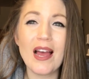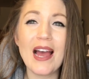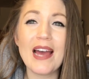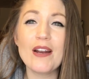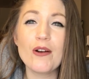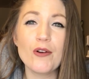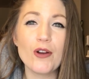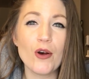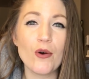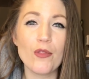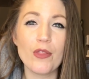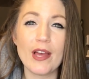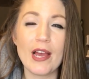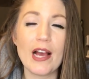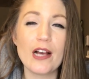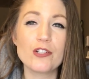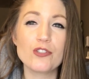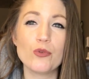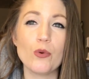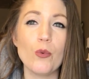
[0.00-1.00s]
I don't know the
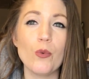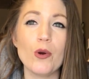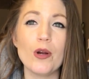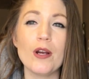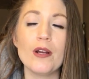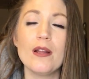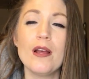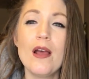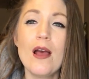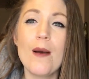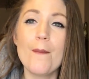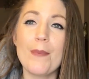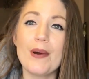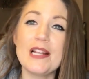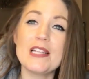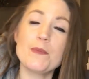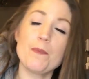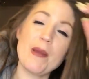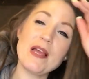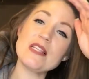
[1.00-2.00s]
actual word, but
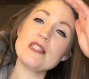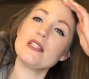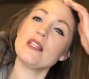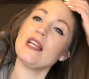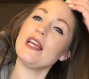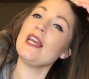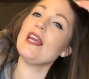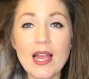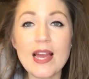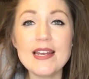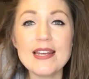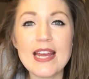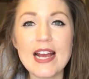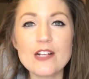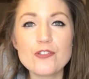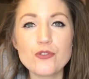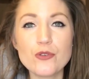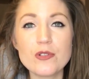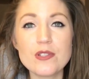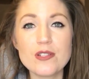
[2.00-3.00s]
it's basically a
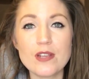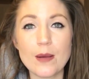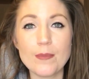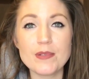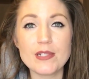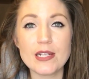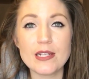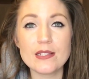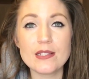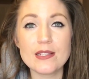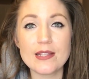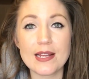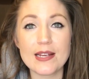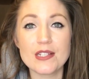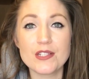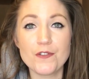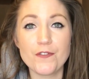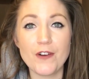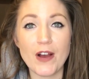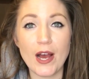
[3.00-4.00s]
natural substance that
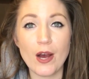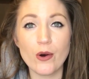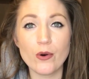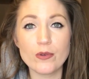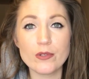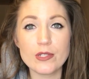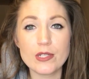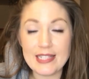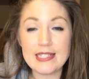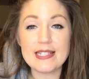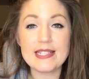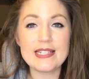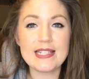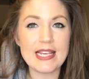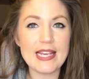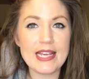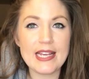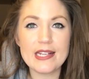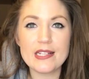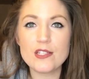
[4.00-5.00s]
is found in
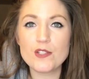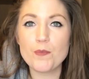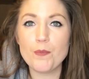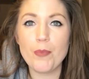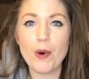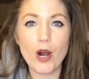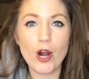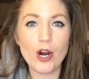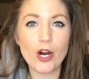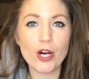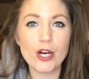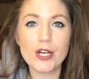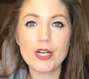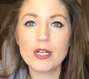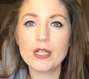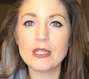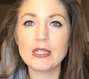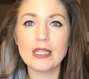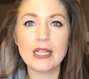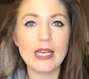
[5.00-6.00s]
seeds, bark,
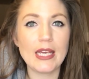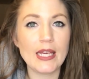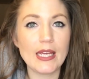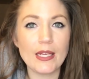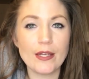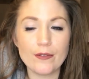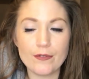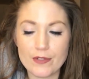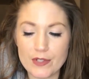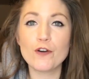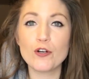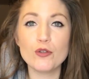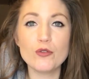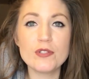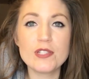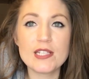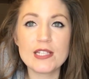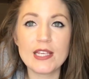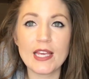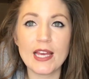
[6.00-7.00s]
leaves,
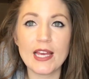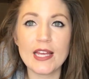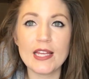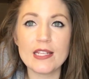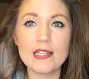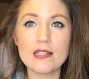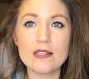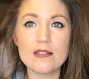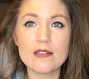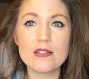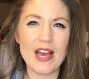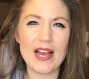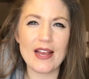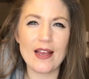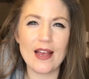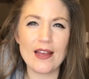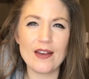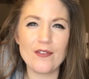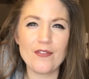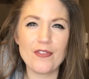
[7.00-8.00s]
fruit skin, that
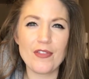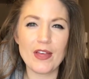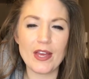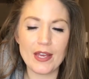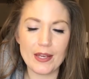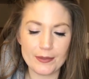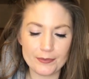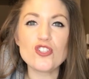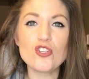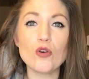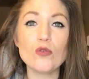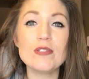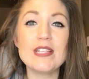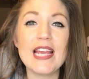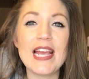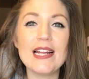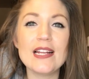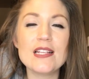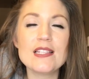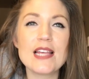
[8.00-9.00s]
kind of thing. So
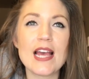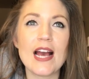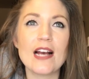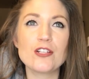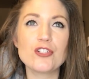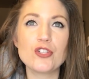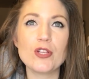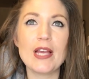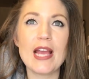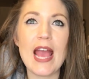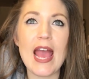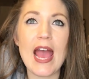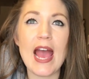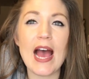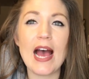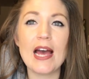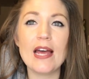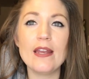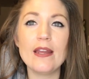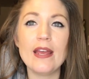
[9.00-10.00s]
tannins actually
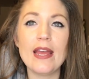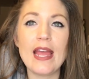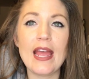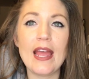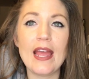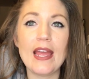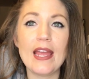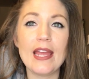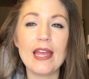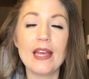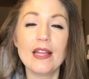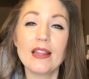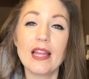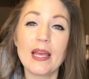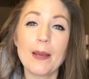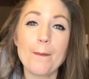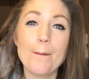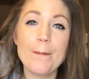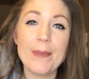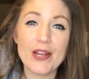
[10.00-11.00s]
add a
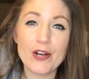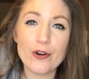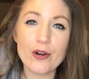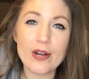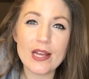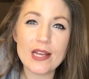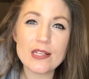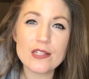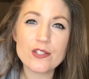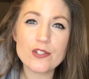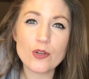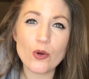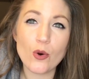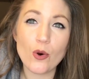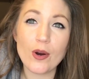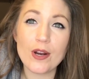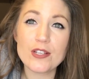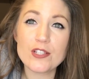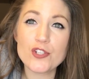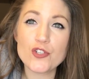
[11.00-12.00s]
like bitterness
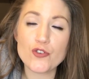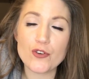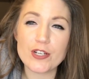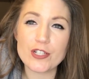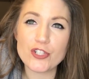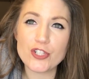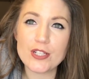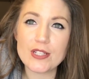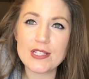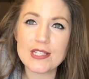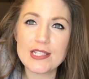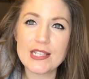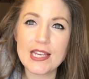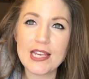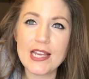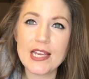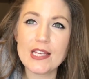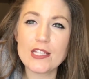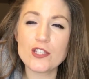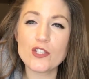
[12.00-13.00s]
or
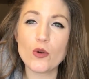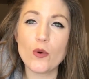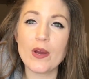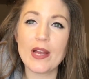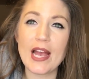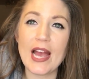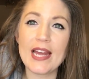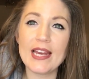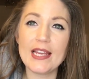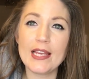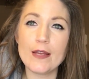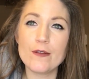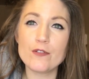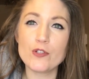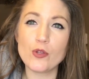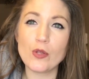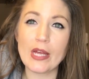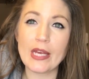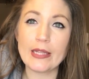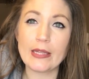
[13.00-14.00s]
astringency. So it kind of gives
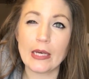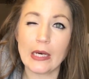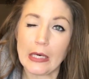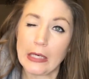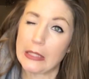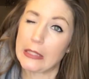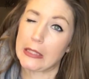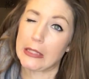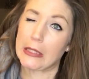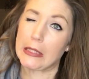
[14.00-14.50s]
you like the